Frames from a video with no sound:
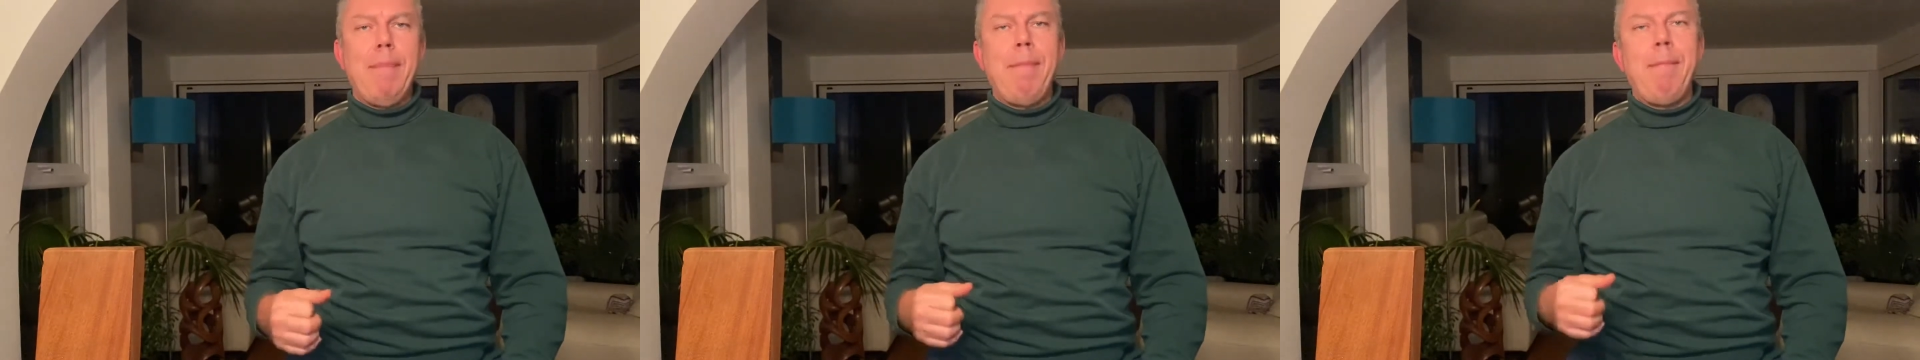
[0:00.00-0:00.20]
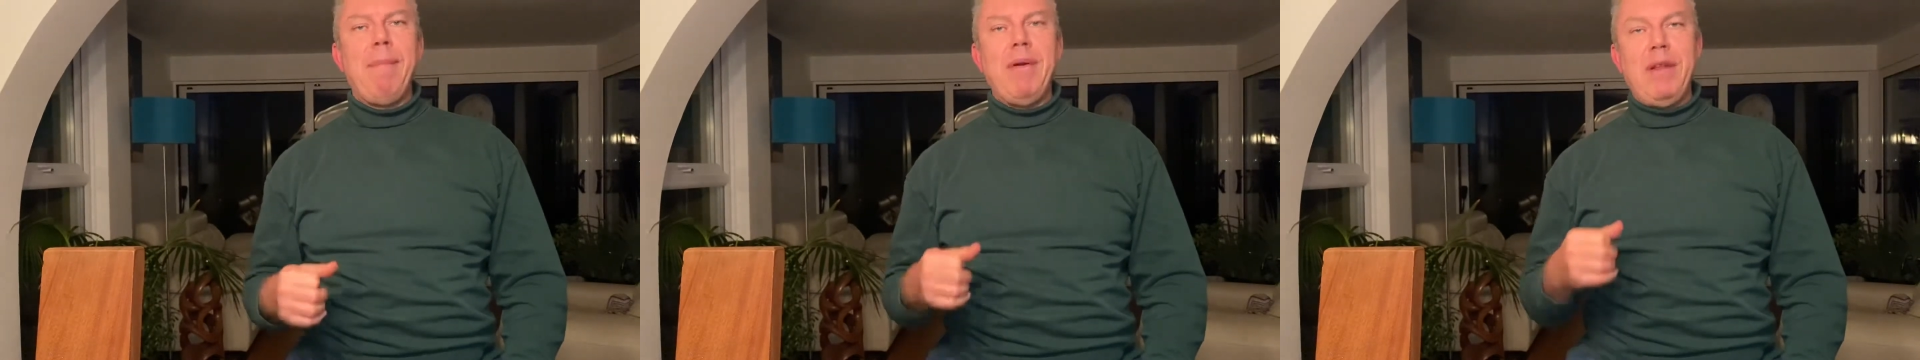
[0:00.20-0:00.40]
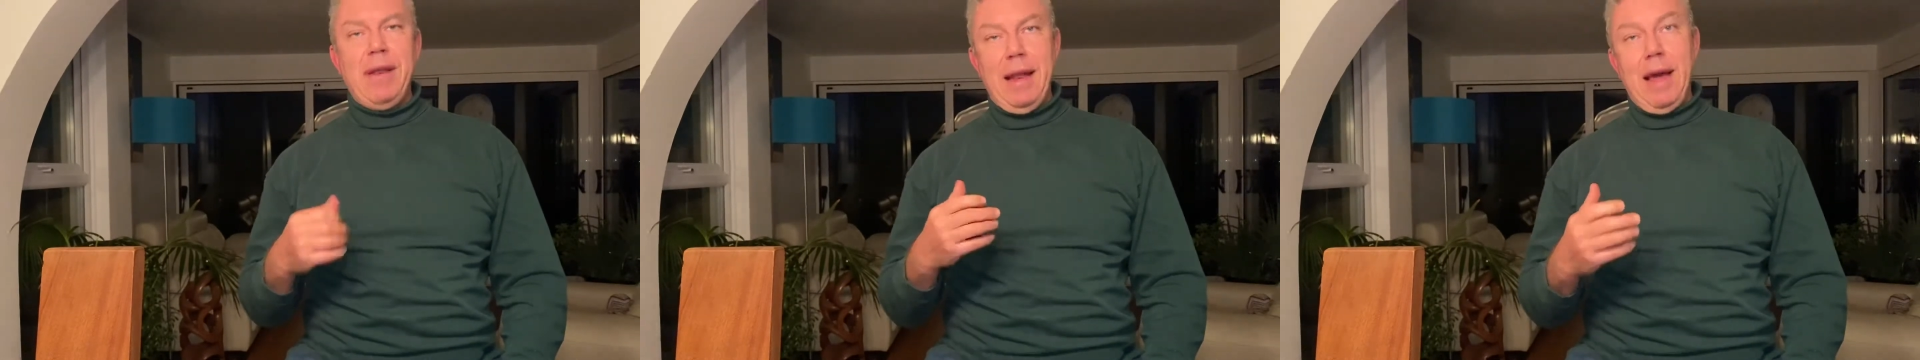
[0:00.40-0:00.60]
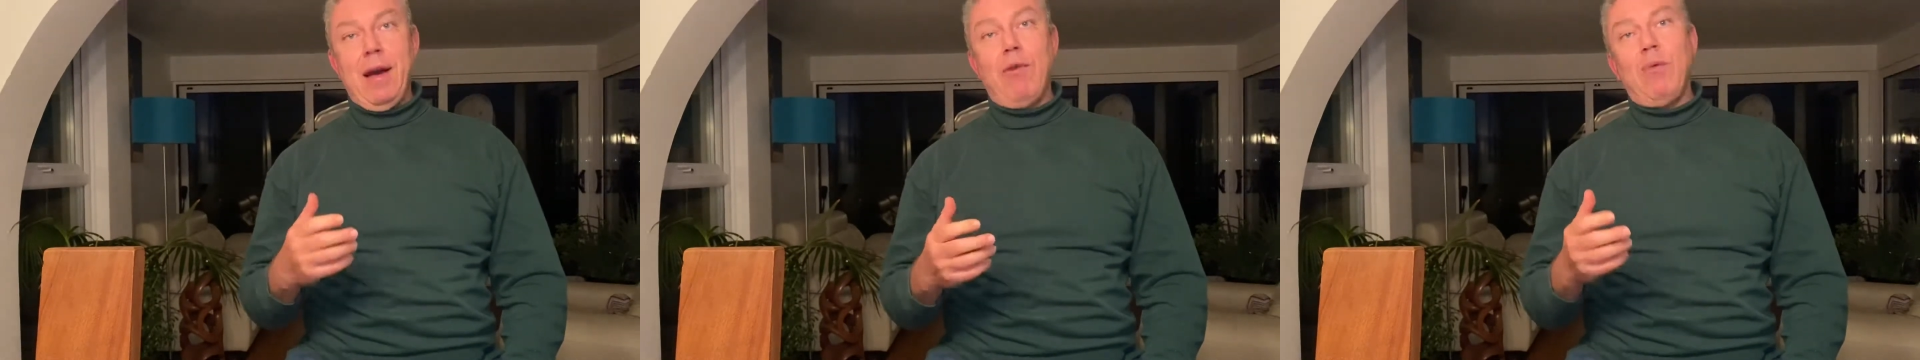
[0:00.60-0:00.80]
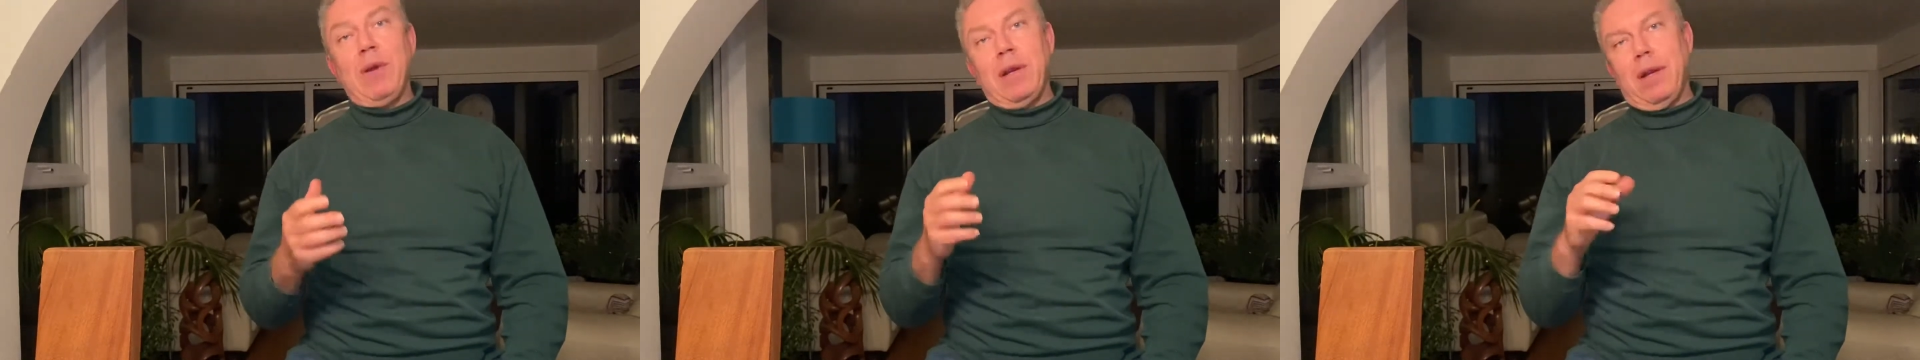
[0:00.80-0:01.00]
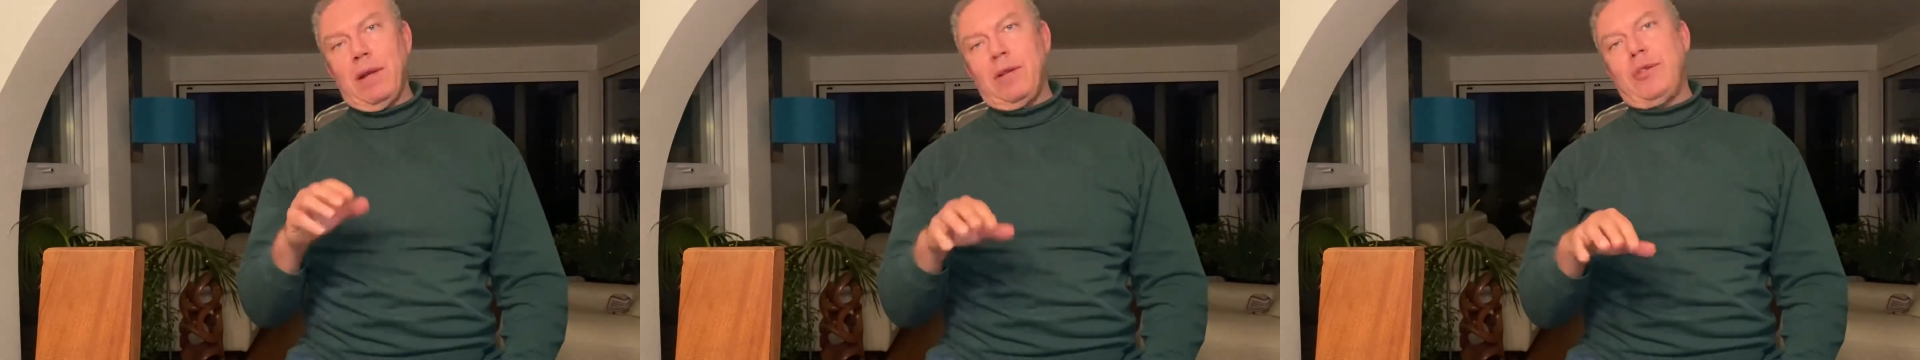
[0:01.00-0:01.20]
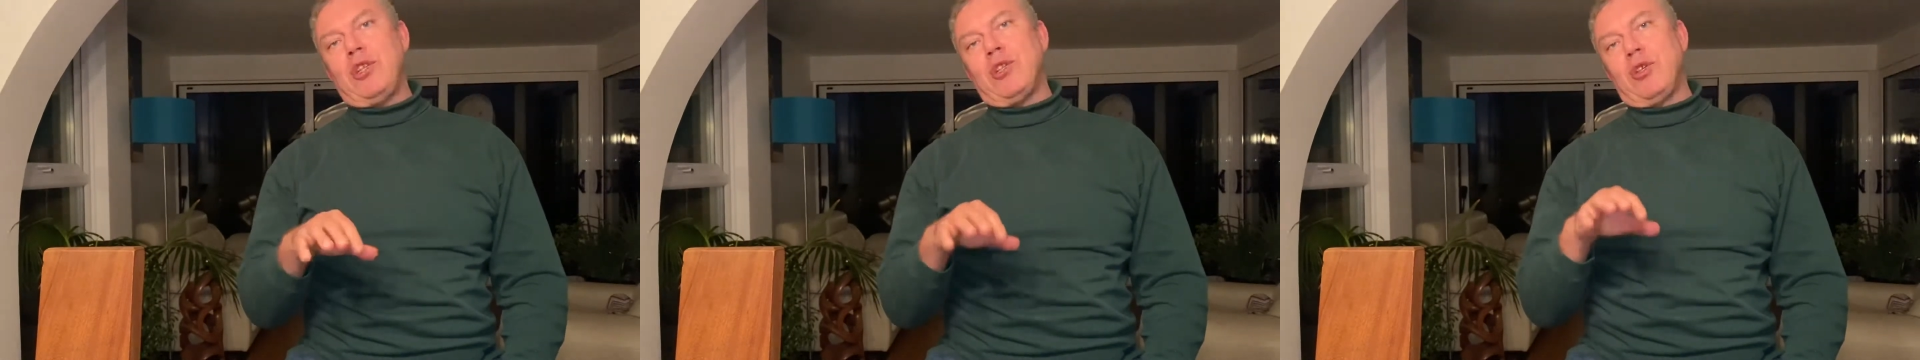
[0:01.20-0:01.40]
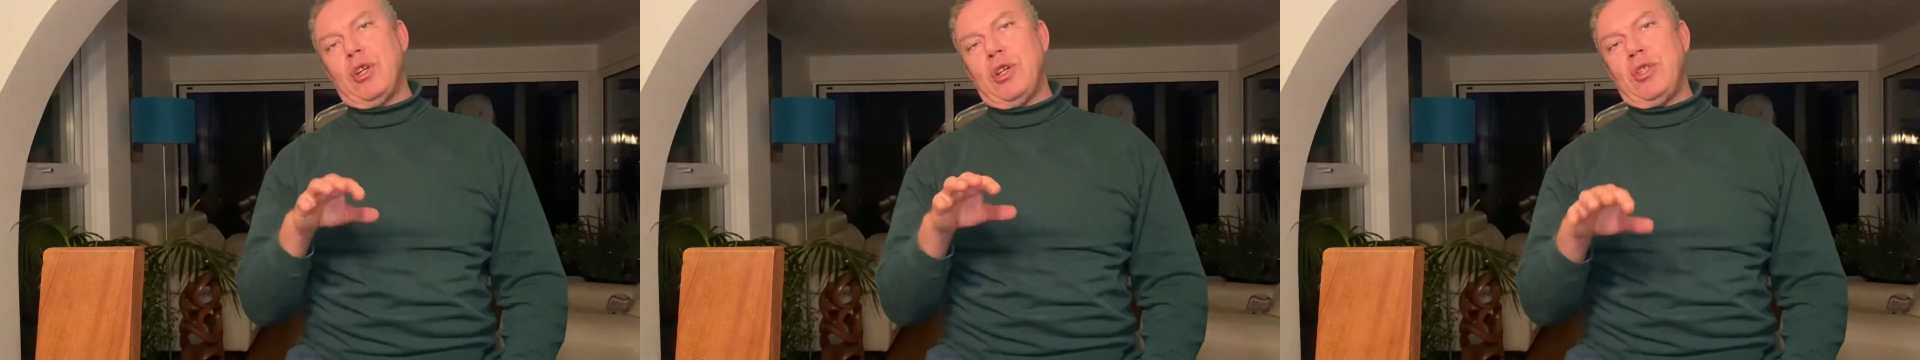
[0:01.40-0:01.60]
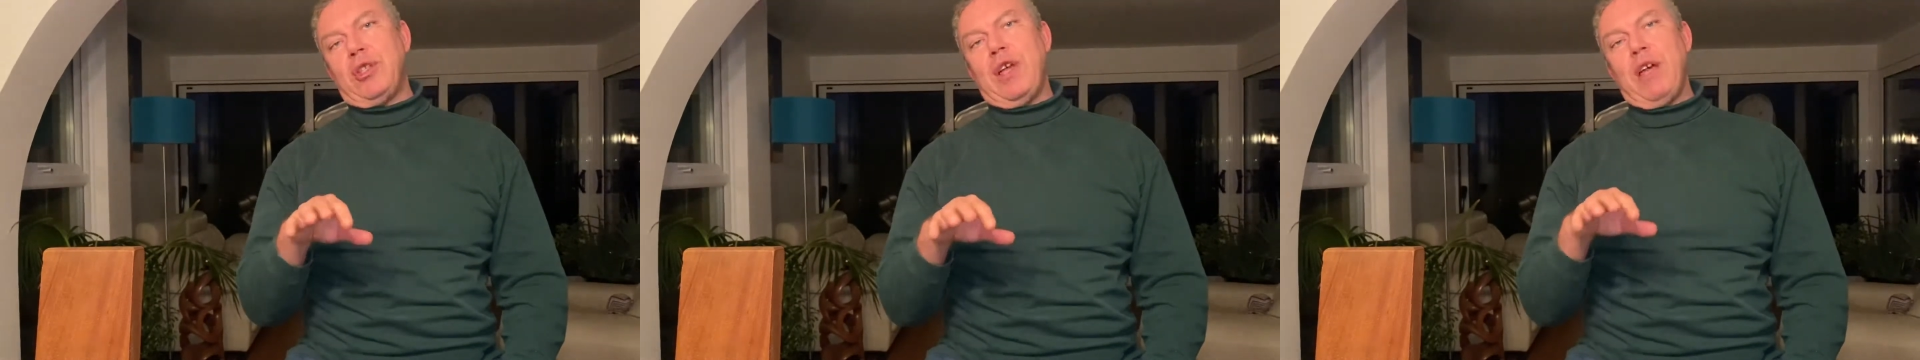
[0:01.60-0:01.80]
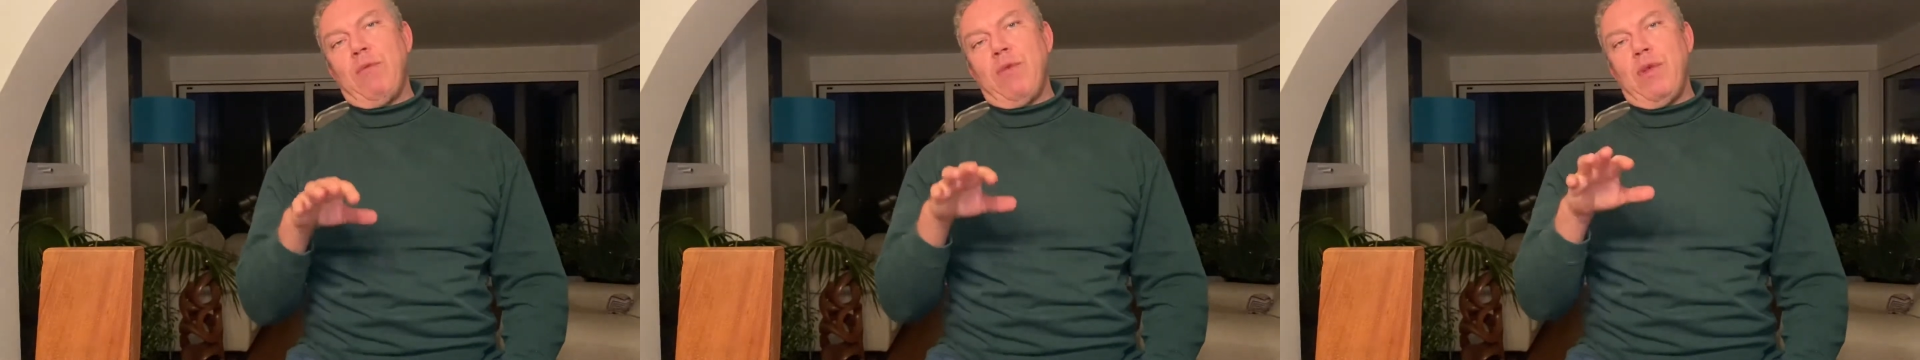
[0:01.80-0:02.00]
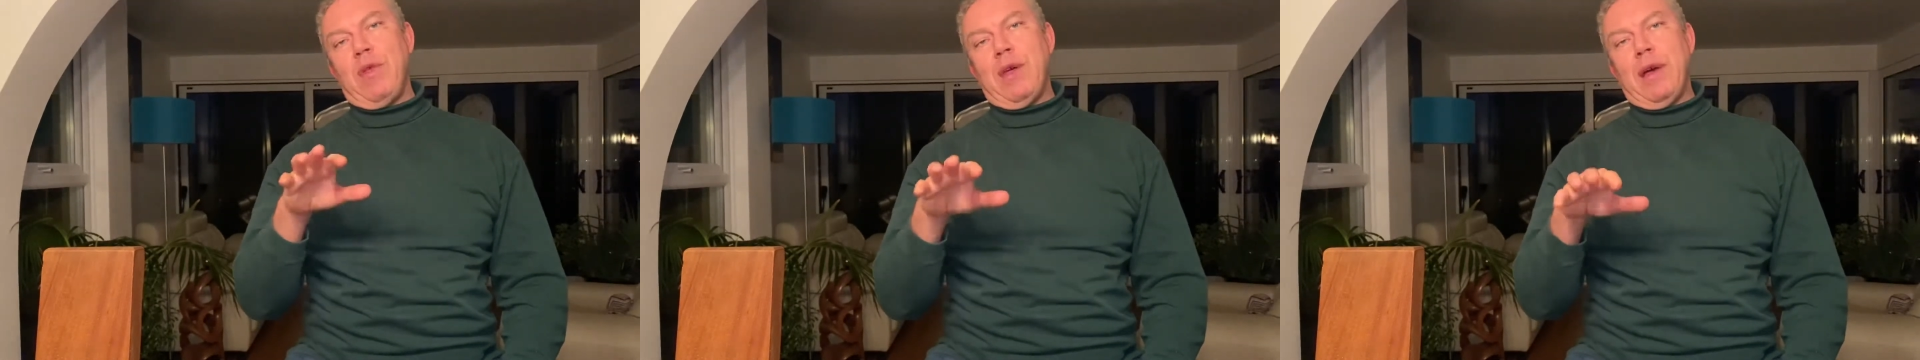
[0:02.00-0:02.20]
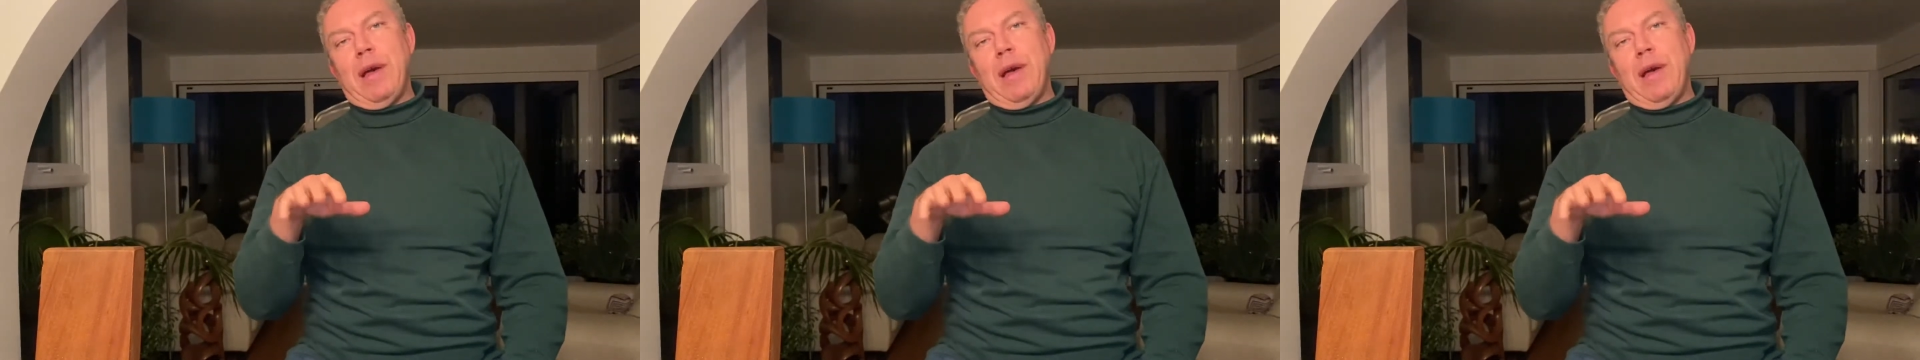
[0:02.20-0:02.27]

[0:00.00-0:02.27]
but now we're just going to stay with